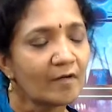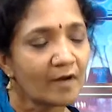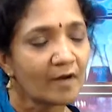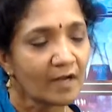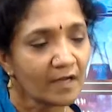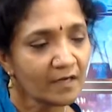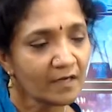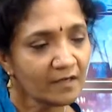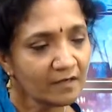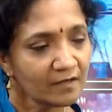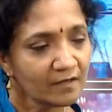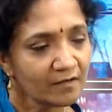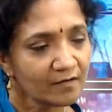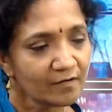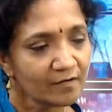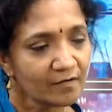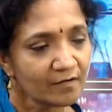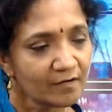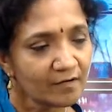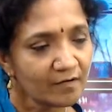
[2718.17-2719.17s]
right?
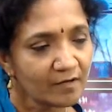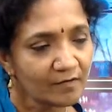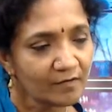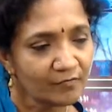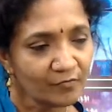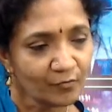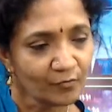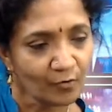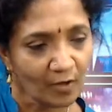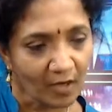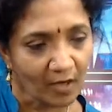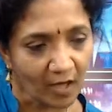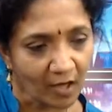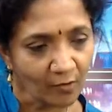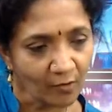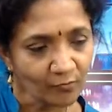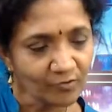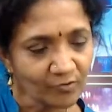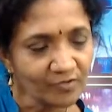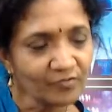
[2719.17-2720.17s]
If you
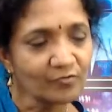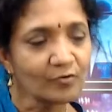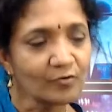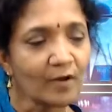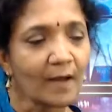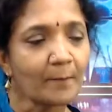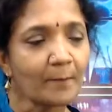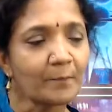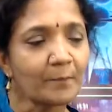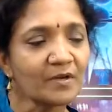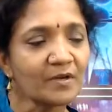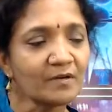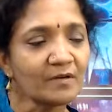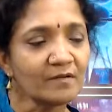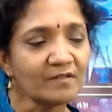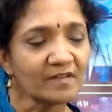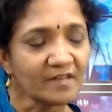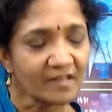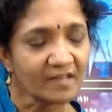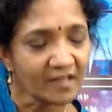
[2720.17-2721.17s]
allow this to happen,
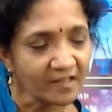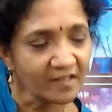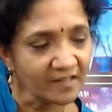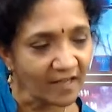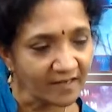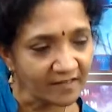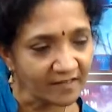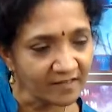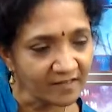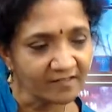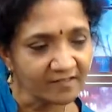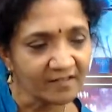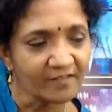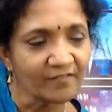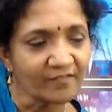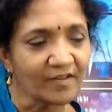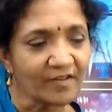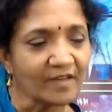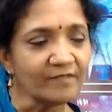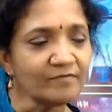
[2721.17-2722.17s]
thinking that it's a
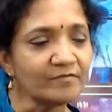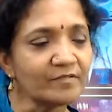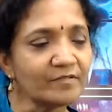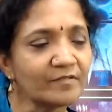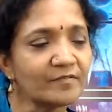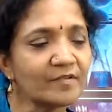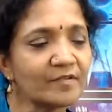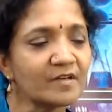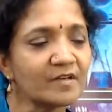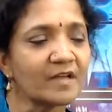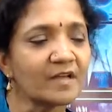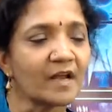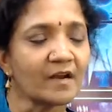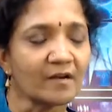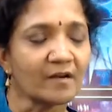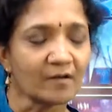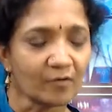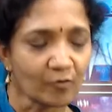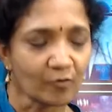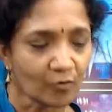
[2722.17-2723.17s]
wave, it
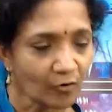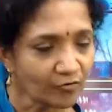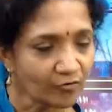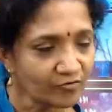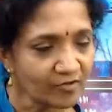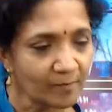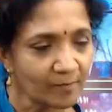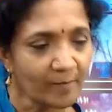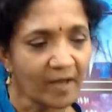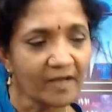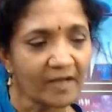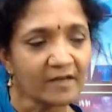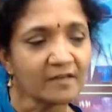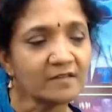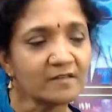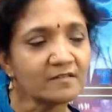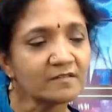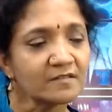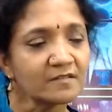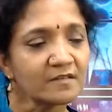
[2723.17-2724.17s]
can cross the
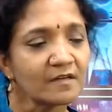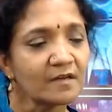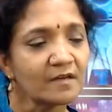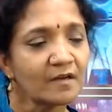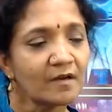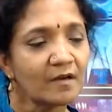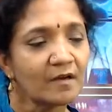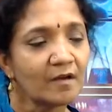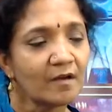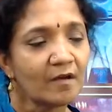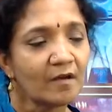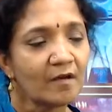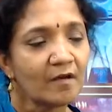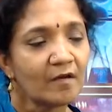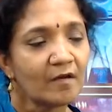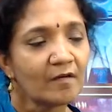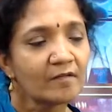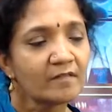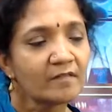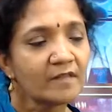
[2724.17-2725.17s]
barriers,
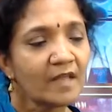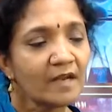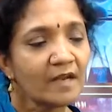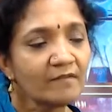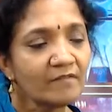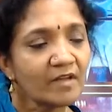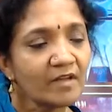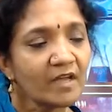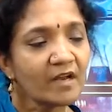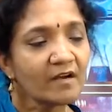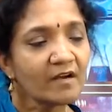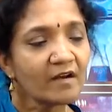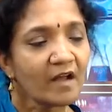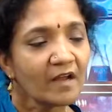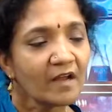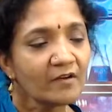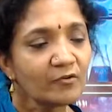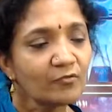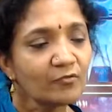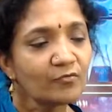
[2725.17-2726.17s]
then we can
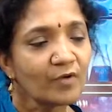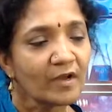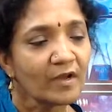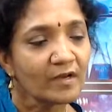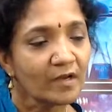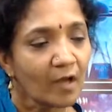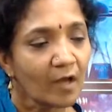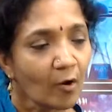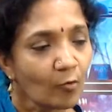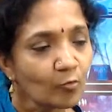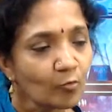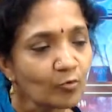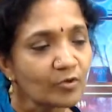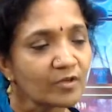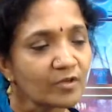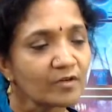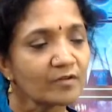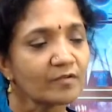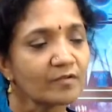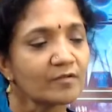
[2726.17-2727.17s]
try to find out
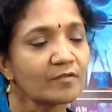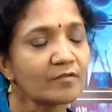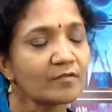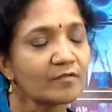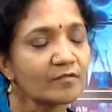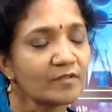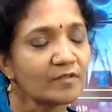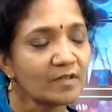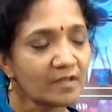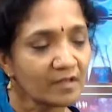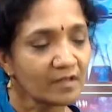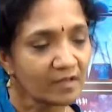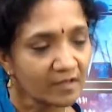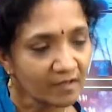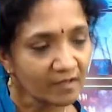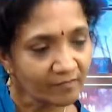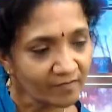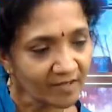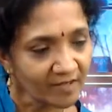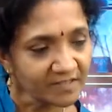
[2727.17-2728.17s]
the
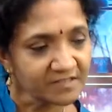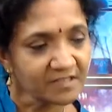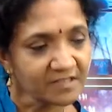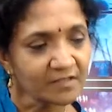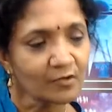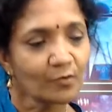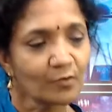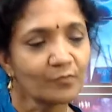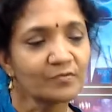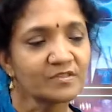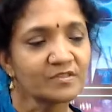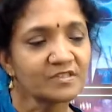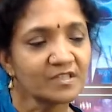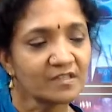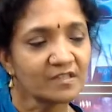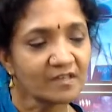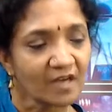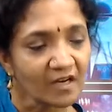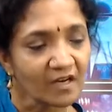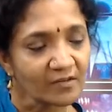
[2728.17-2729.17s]
reflection
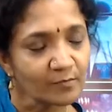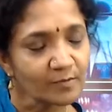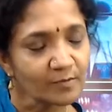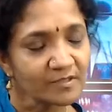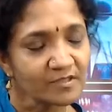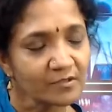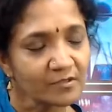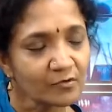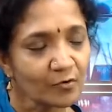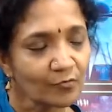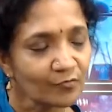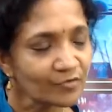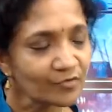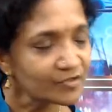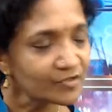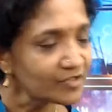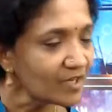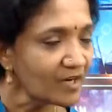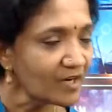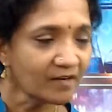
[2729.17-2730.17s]
coefficient, transmission
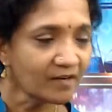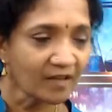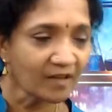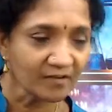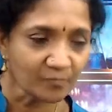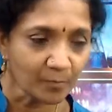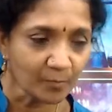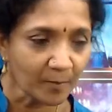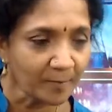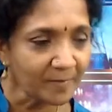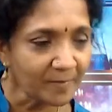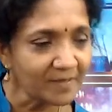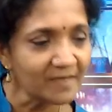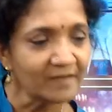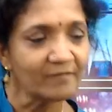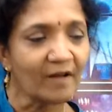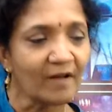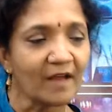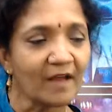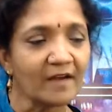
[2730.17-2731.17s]
coefficient, and
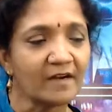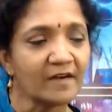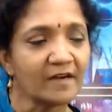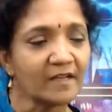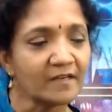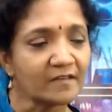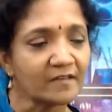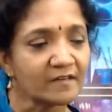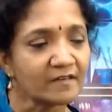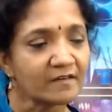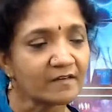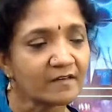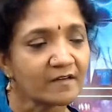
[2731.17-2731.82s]
experimentally validate it.